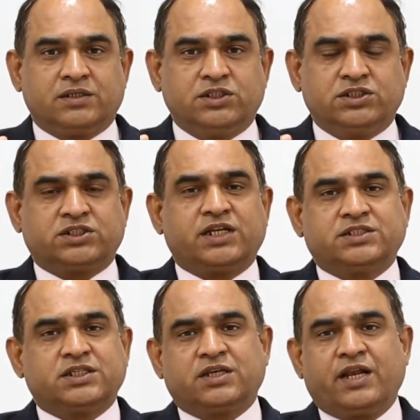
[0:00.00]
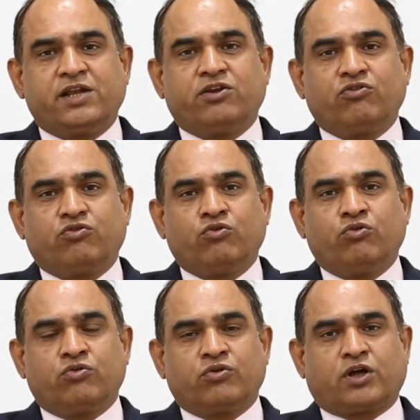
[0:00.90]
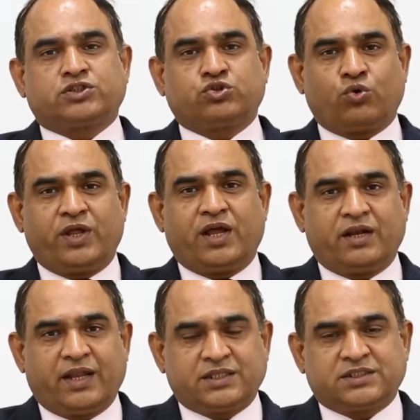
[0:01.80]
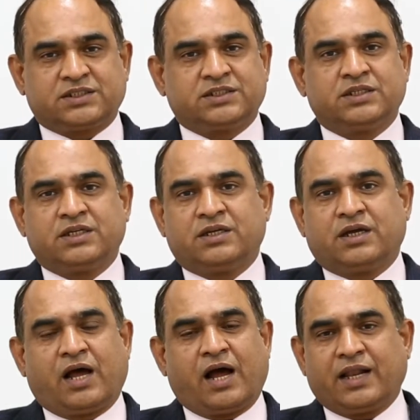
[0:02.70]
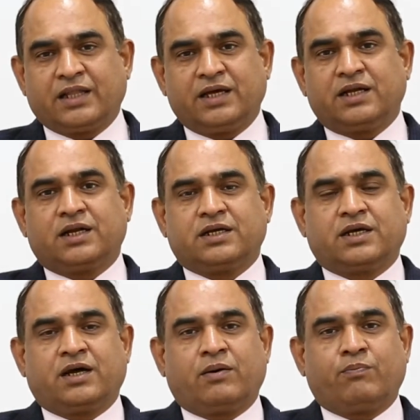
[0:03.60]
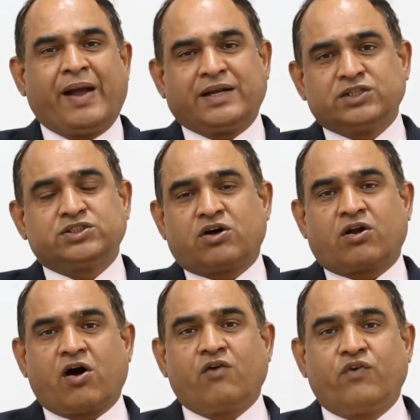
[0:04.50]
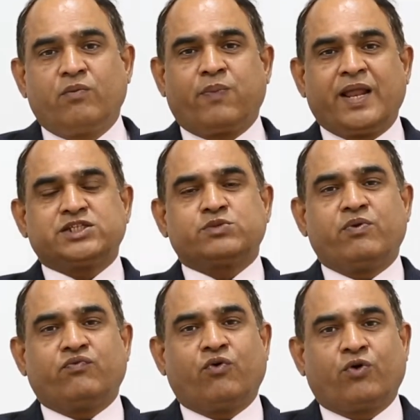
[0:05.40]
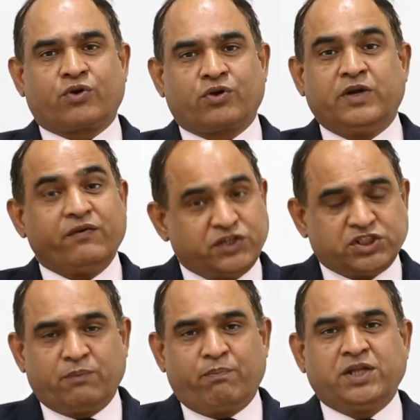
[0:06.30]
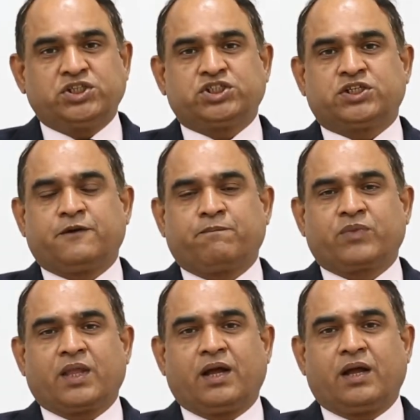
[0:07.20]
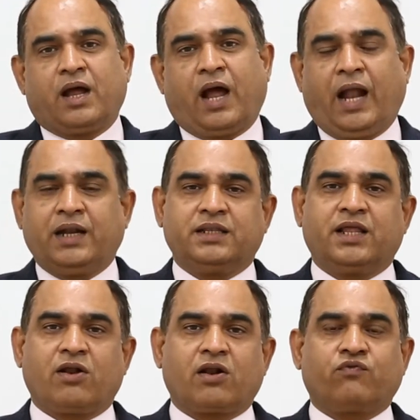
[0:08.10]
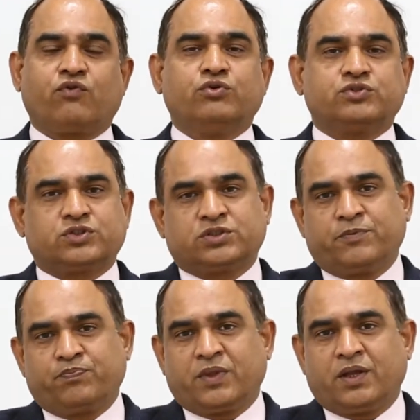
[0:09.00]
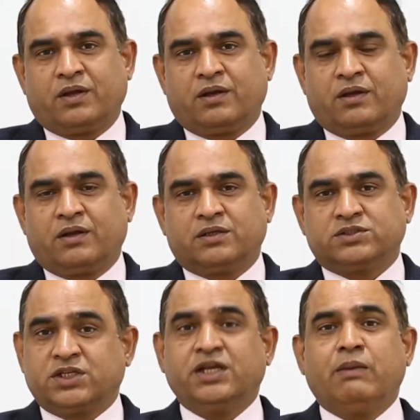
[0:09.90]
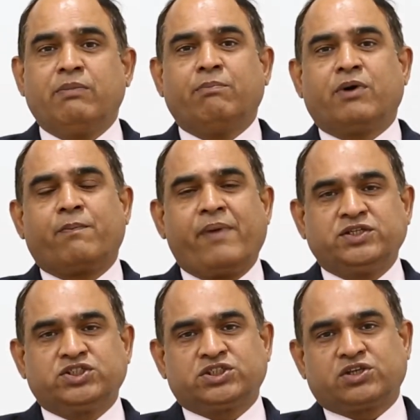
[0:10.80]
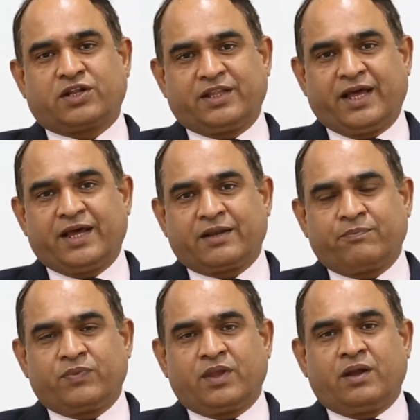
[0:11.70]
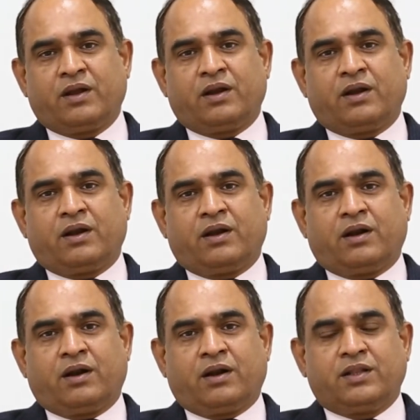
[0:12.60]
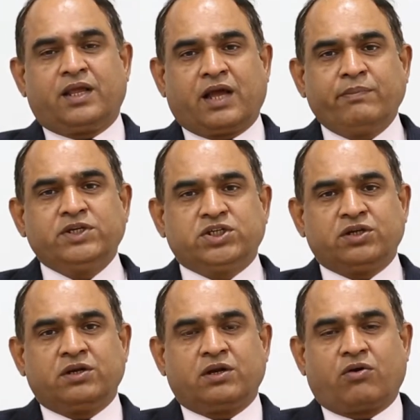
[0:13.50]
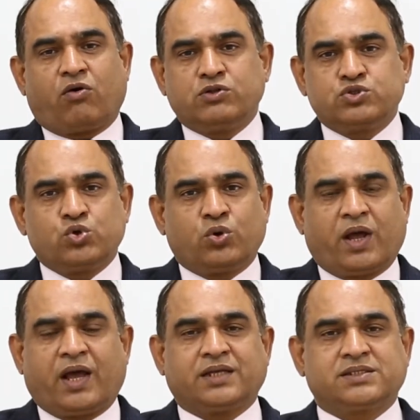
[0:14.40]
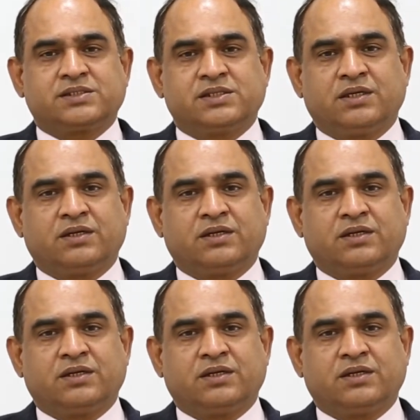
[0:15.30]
instances relating to custodial deaths and other matters are often placed before division bench, and there are of course single member benches are there. The commission also has